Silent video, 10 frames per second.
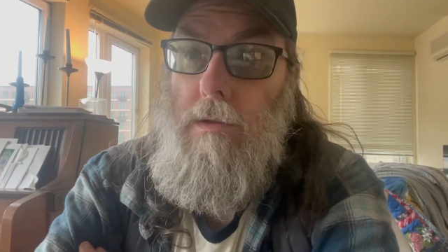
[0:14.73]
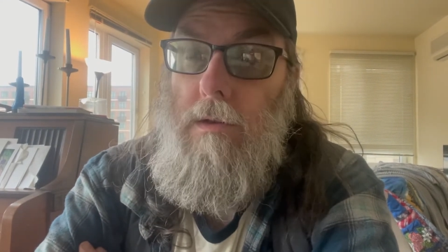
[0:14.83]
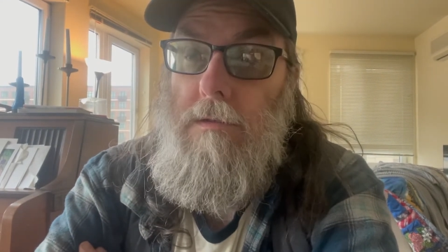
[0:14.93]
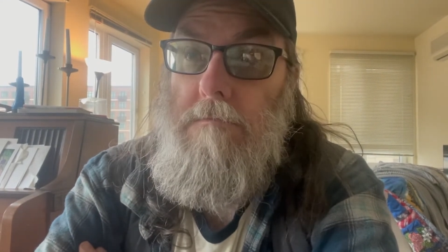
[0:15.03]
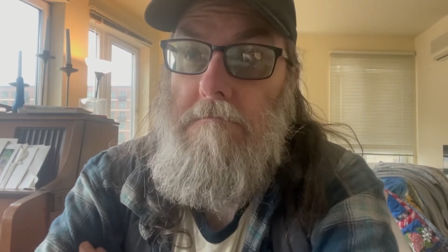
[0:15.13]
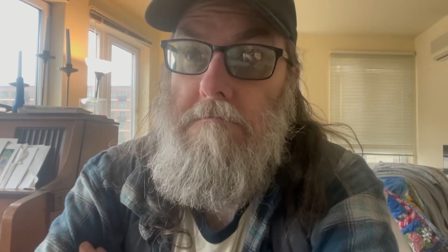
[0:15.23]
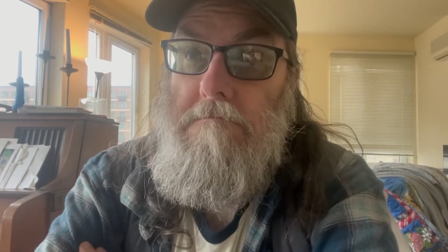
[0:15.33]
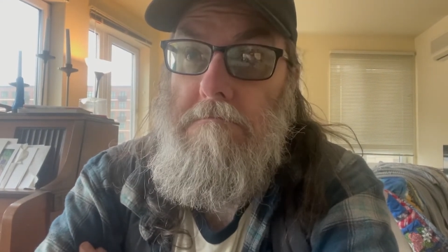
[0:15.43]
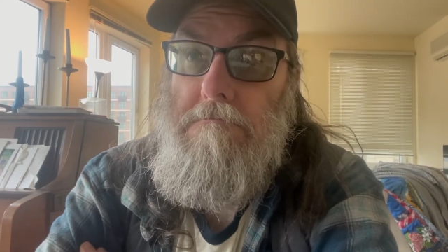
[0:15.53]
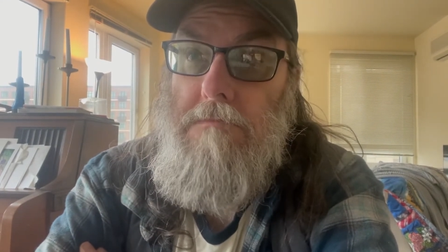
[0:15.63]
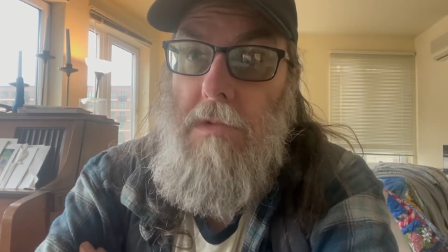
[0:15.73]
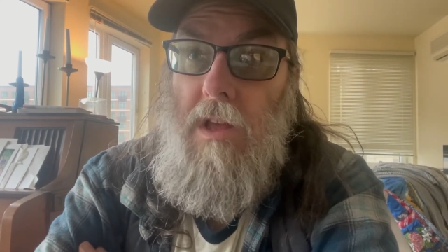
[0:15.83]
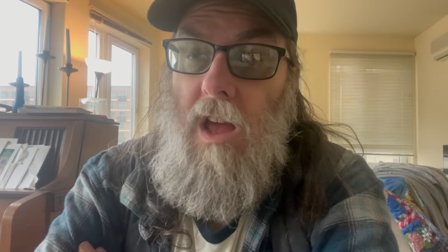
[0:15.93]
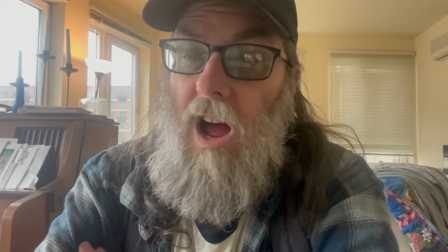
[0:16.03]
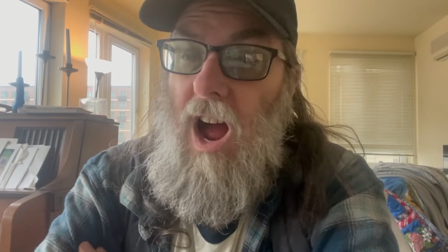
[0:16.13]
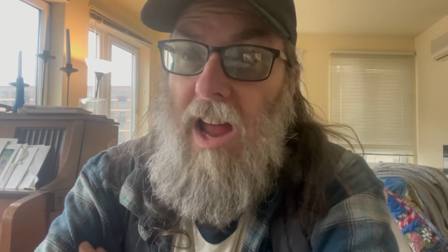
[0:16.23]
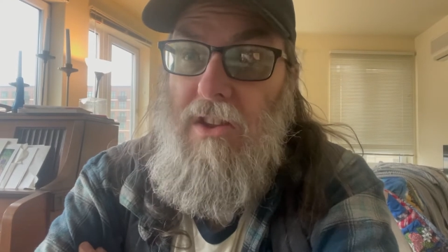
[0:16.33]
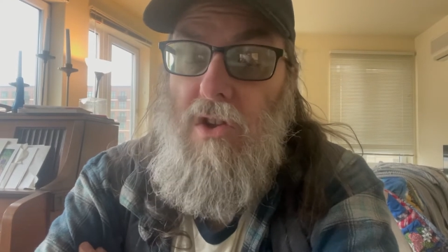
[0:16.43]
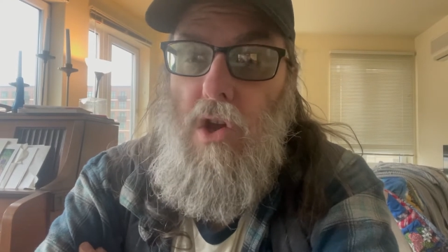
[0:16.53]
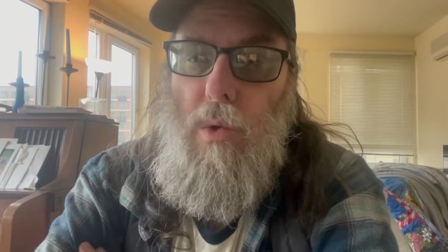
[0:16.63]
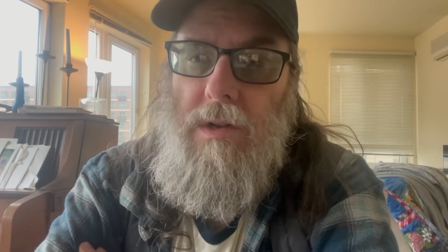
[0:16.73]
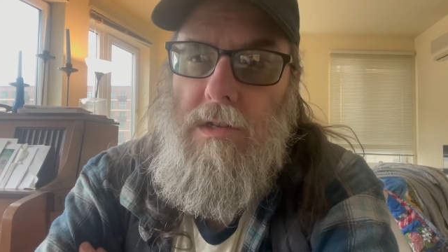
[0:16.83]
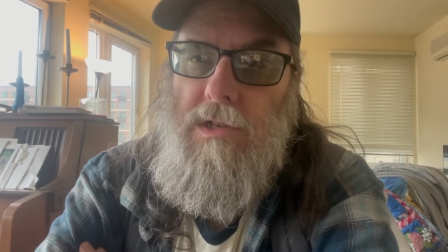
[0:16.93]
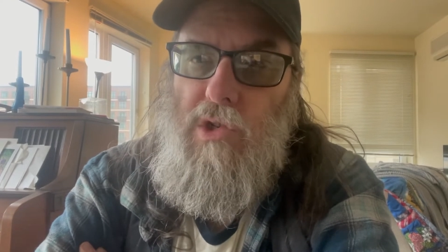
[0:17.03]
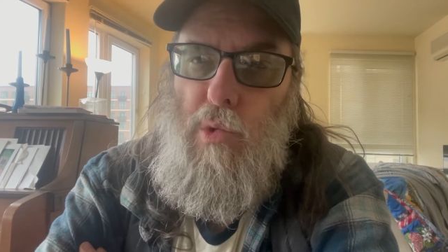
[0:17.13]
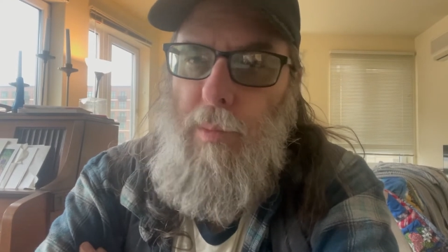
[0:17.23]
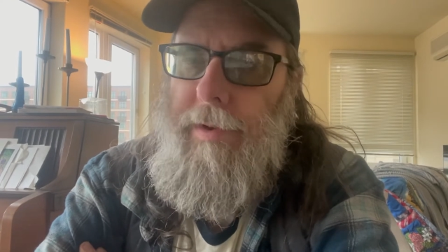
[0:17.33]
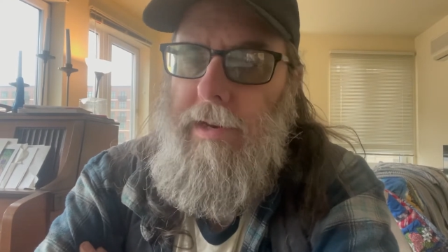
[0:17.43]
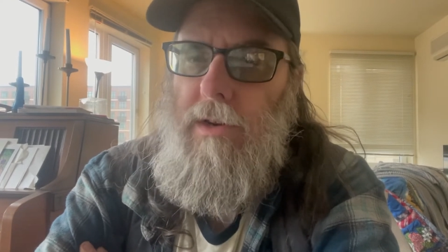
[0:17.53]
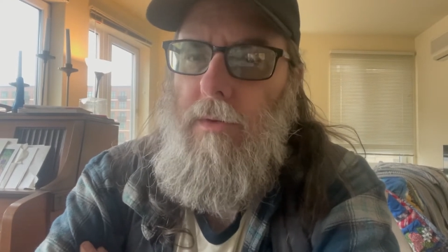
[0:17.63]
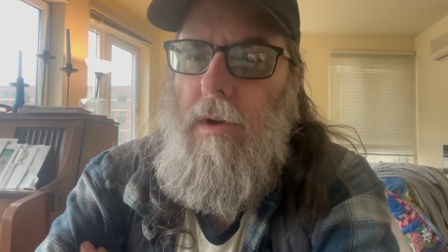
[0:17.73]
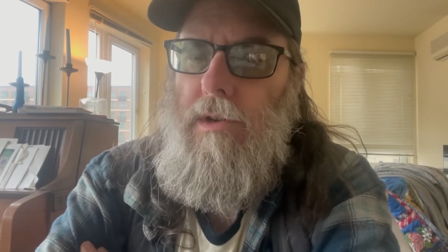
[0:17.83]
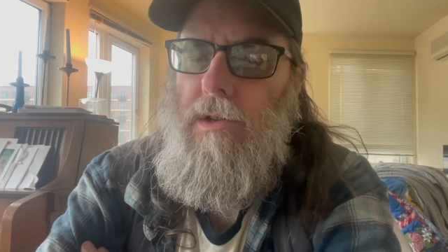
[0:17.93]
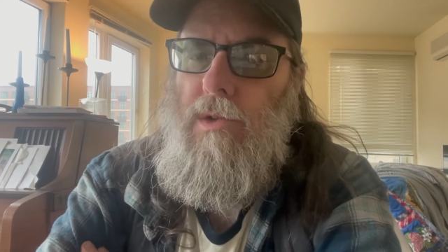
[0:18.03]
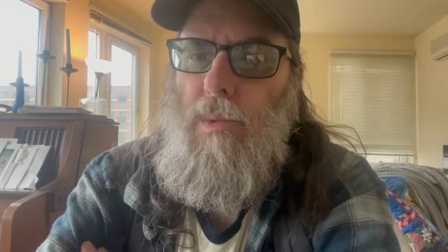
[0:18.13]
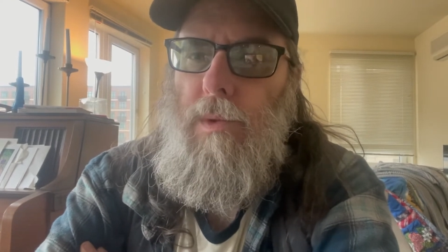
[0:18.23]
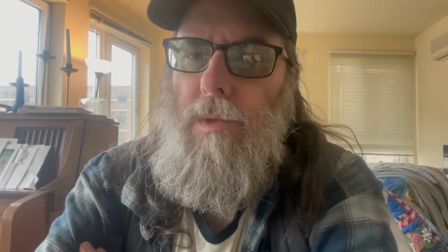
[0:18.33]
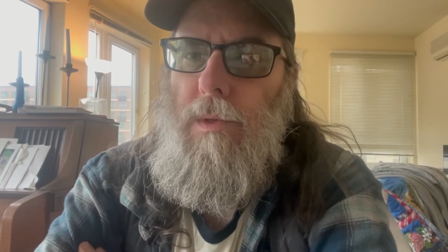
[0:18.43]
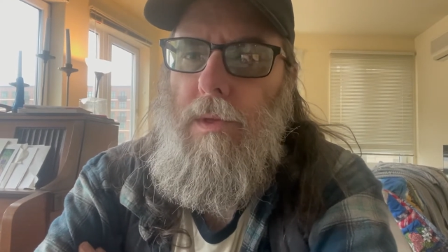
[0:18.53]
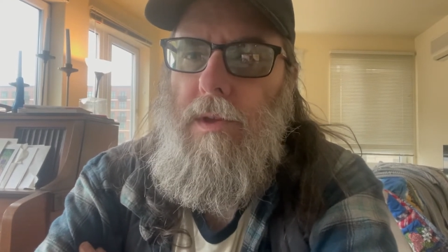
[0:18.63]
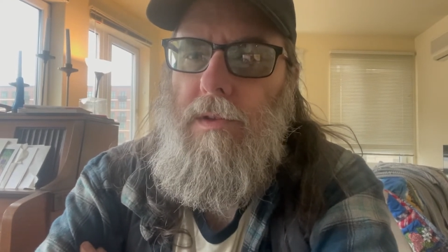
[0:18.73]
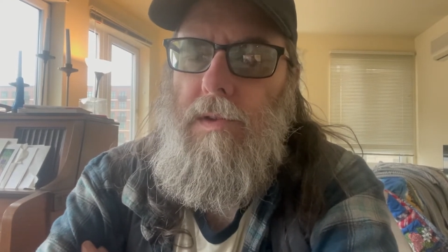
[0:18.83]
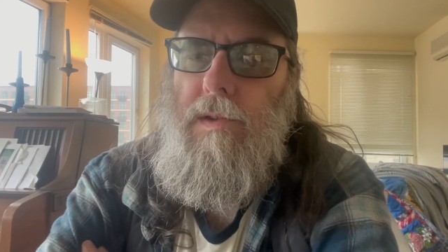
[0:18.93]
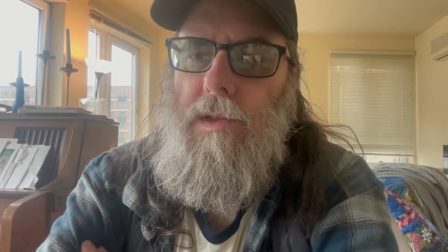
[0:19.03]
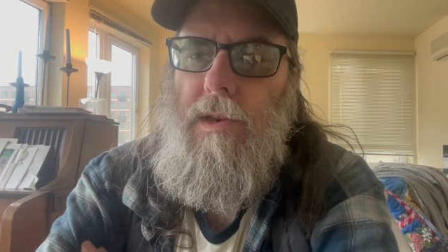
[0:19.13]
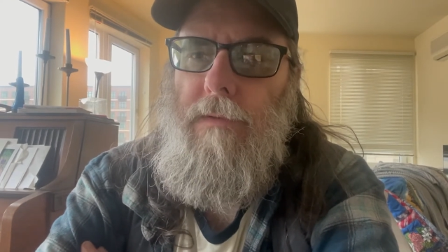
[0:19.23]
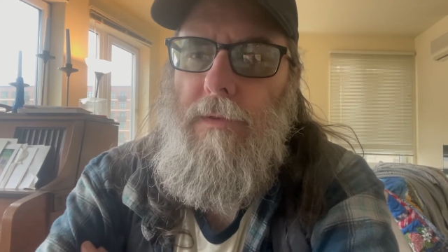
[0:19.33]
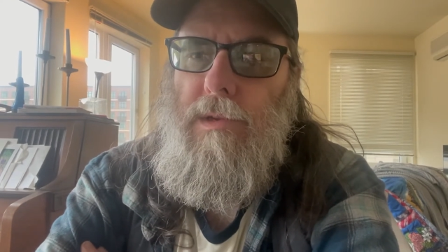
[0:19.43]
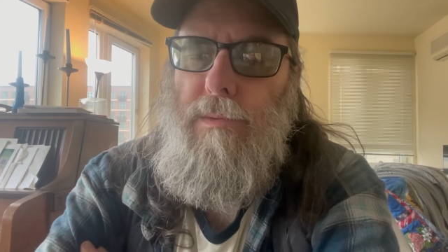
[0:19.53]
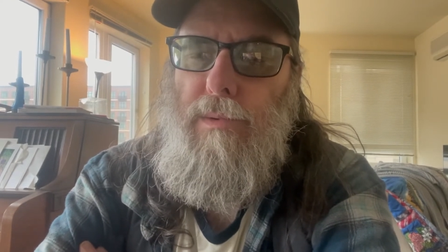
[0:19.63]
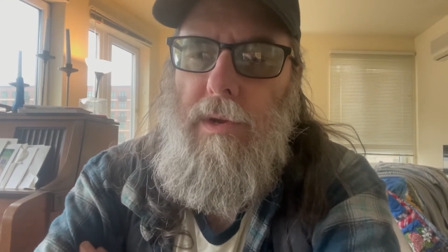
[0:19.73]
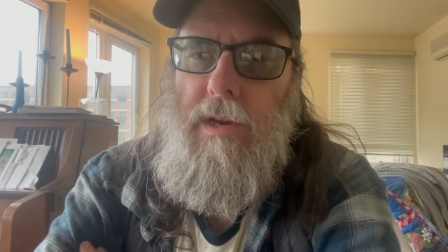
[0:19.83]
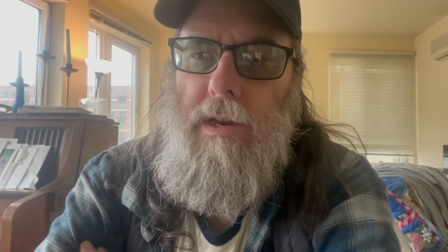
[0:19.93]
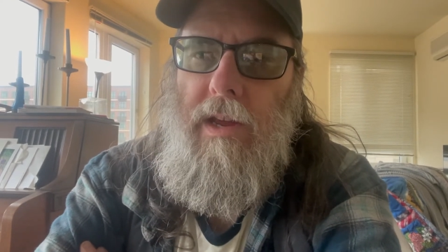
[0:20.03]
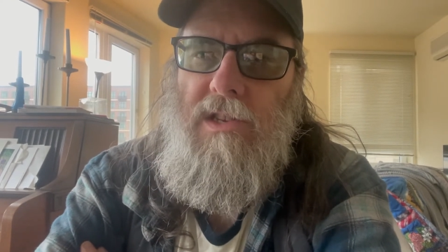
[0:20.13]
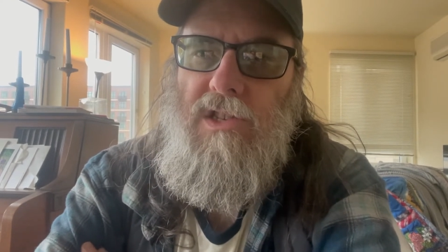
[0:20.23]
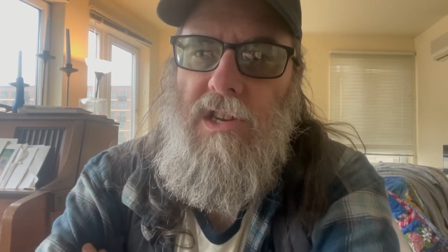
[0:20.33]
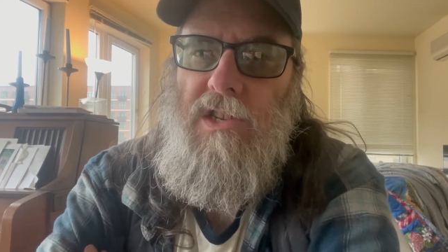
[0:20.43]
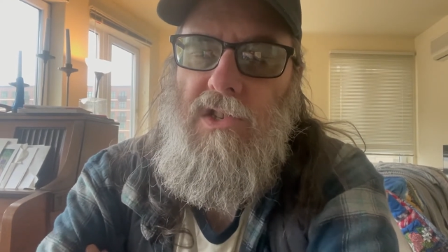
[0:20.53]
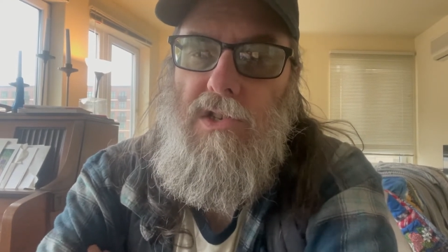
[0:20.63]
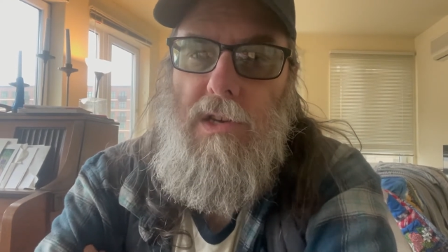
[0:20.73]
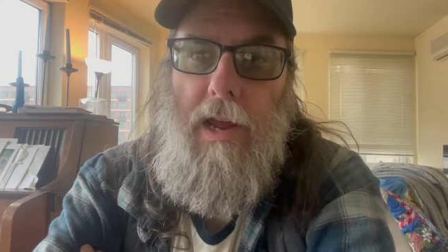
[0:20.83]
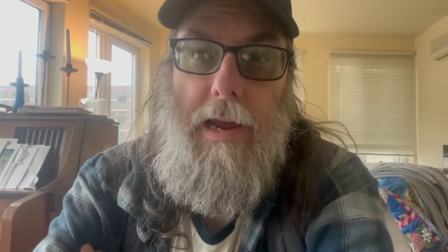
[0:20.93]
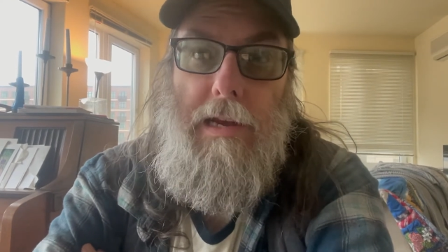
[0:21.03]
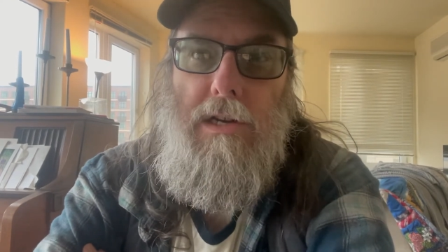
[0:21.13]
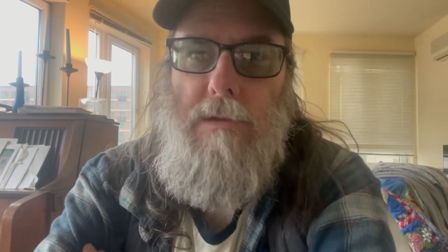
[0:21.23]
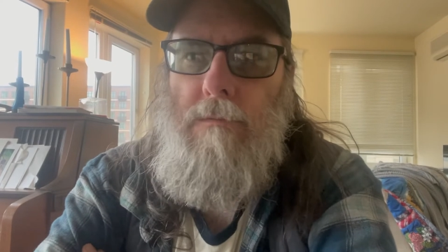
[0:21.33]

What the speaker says: And I could go in so many directions with this, the difference between education and